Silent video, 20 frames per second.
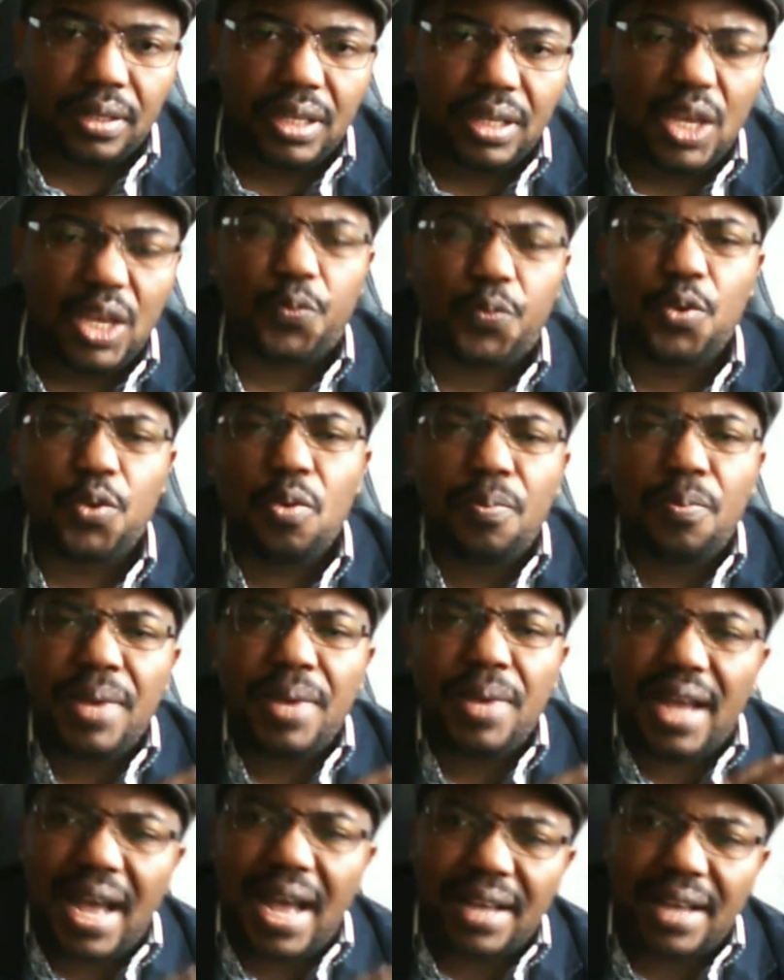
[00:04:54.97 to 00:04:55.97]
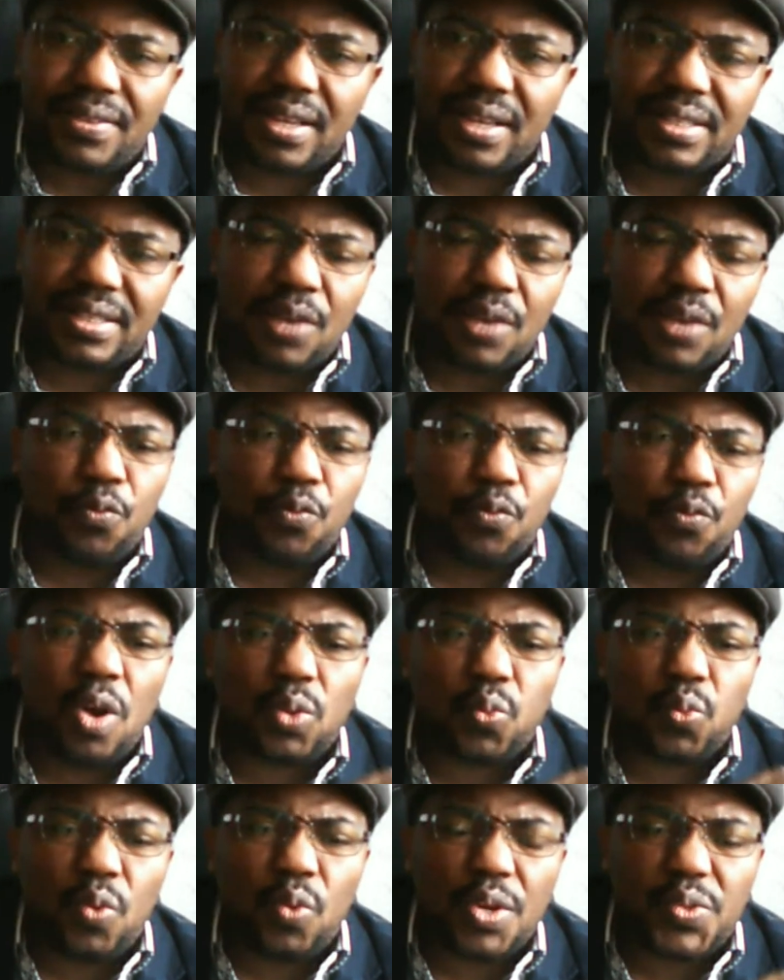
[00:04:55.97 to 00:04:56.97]
If you may ask yourself,
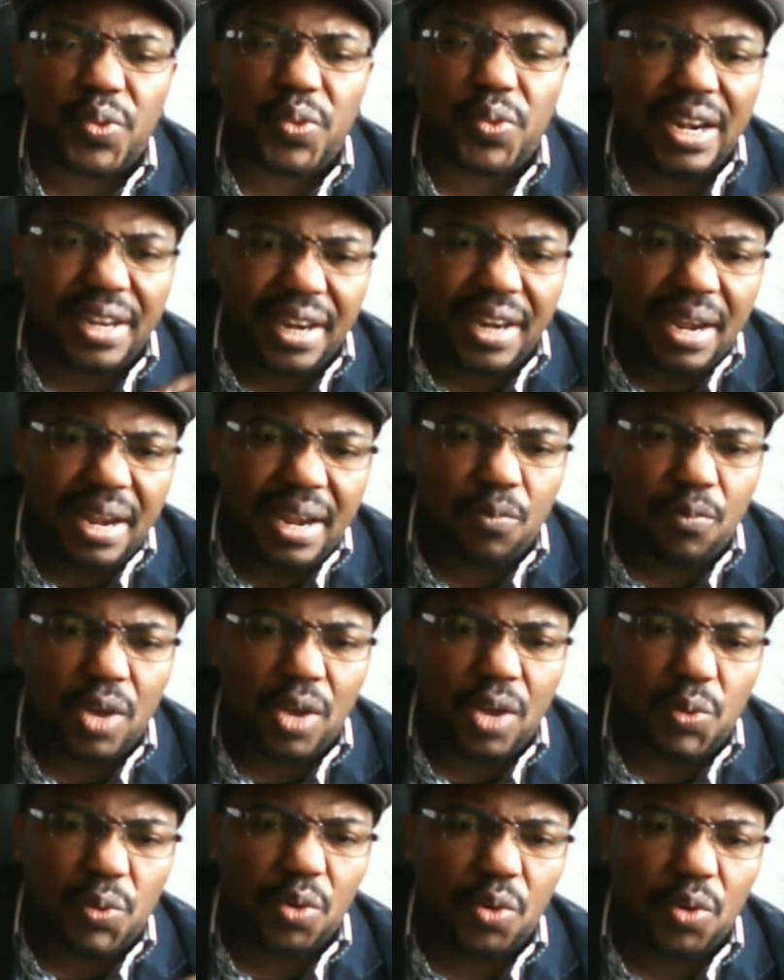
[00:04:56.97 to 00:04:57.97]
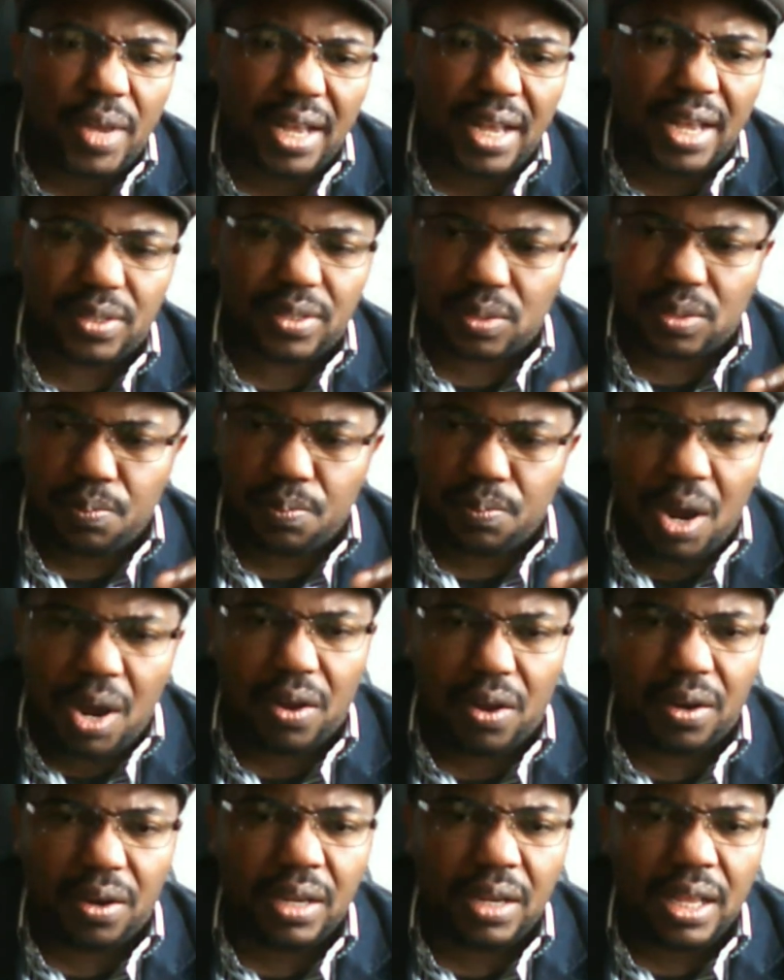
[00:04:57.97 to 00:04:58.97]
what was your dream when you were
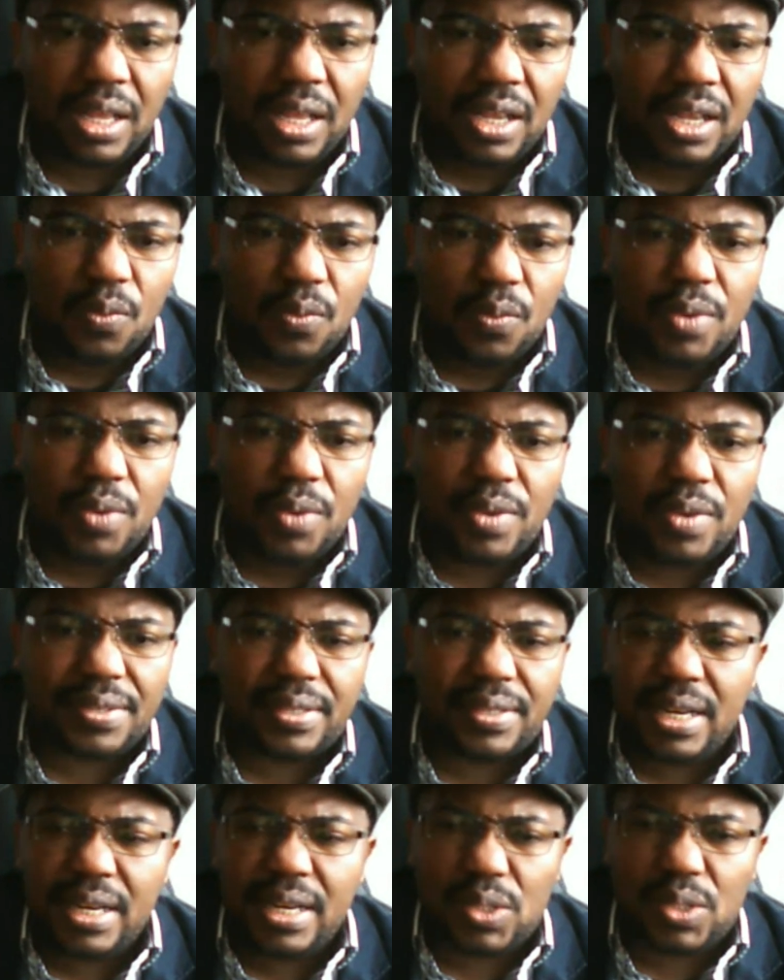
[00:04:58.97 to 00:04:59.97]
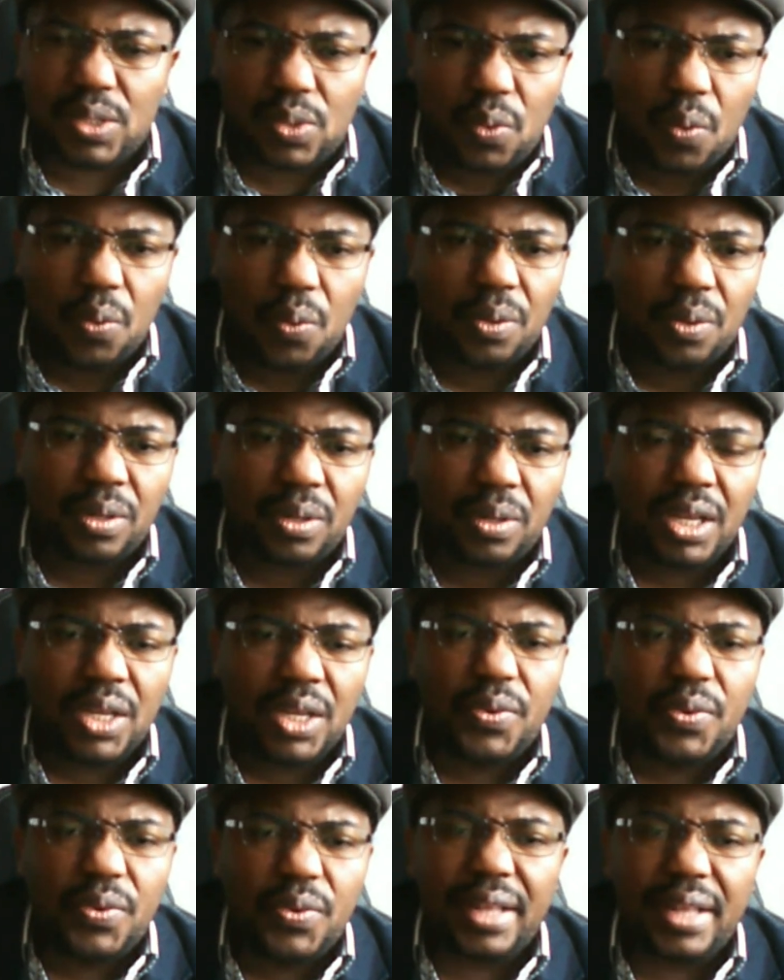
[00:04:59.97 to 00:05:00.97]
small, when you are still in school?
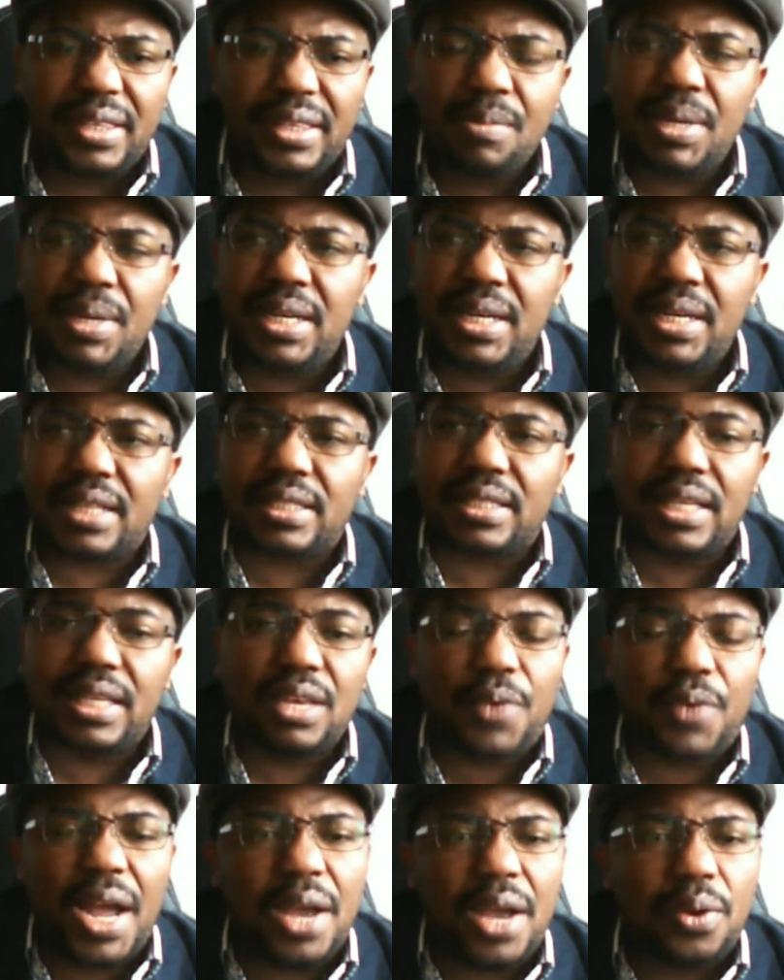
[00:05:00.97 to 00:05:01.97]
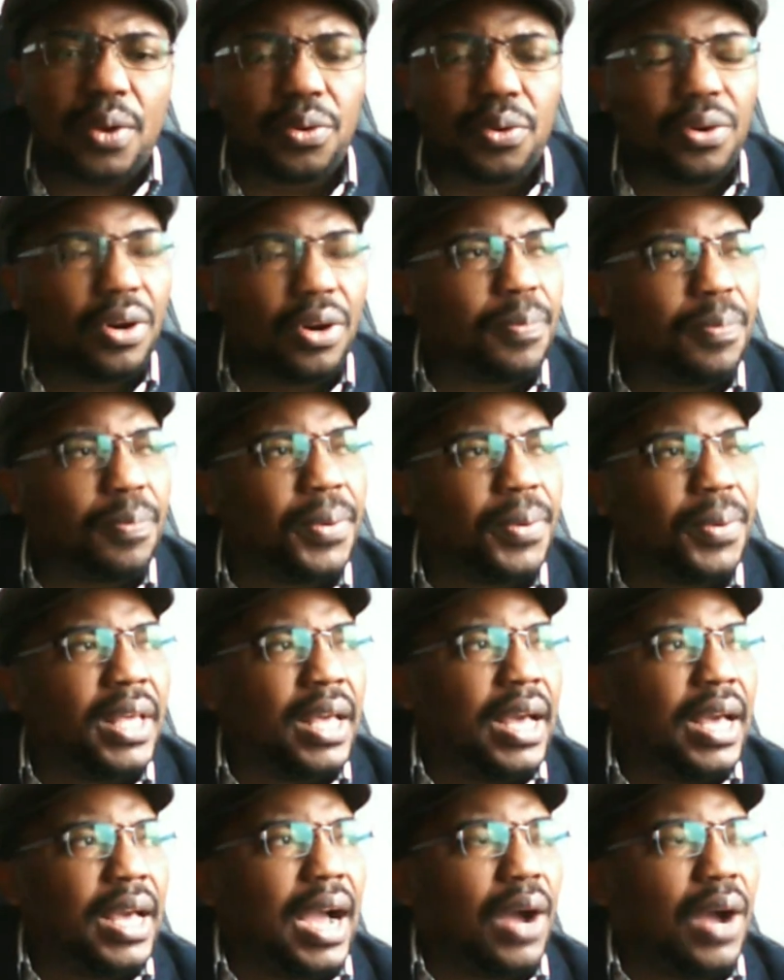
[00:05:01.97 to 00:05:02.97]
You are dreaming that if I grew up,
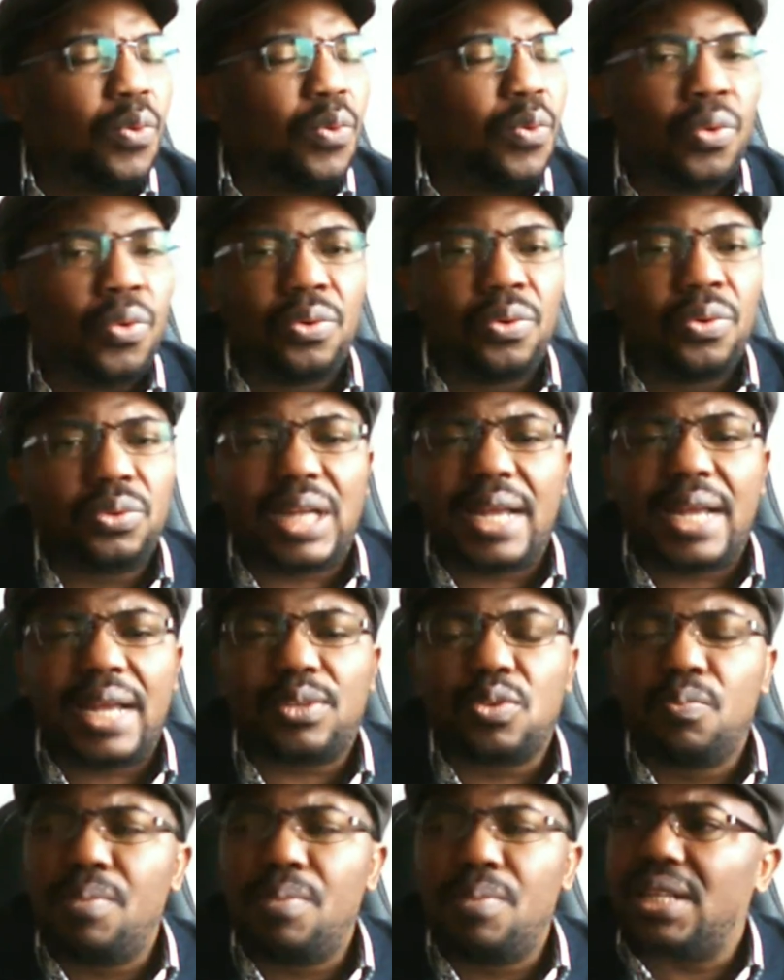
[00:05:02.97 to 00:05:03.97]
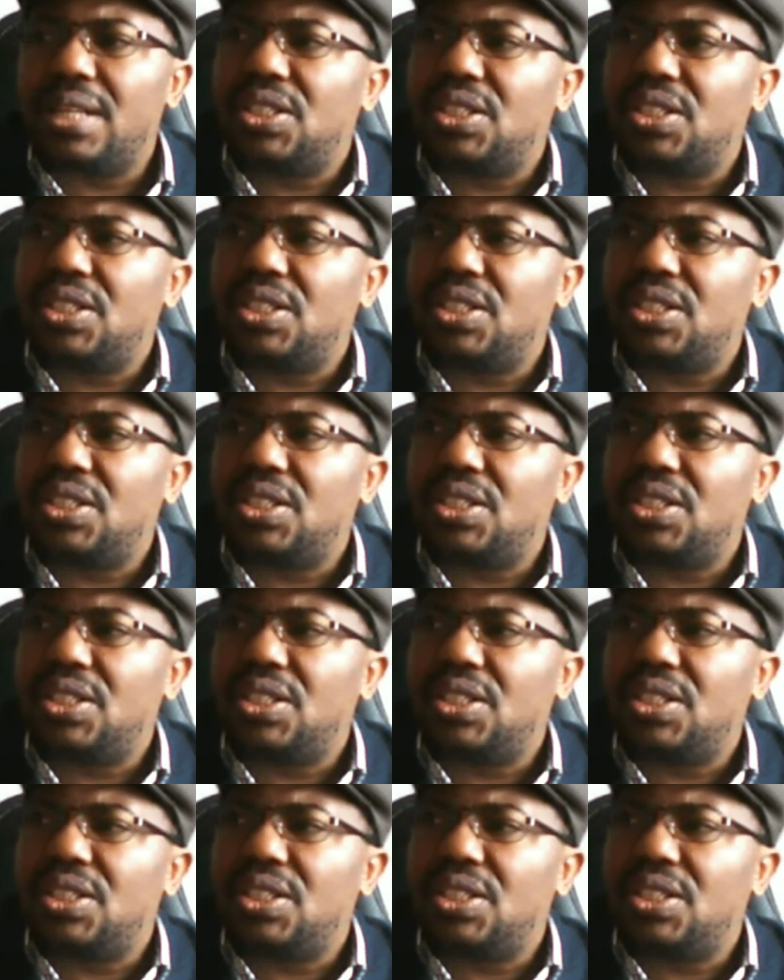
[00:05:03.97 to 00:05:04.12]
I will try to make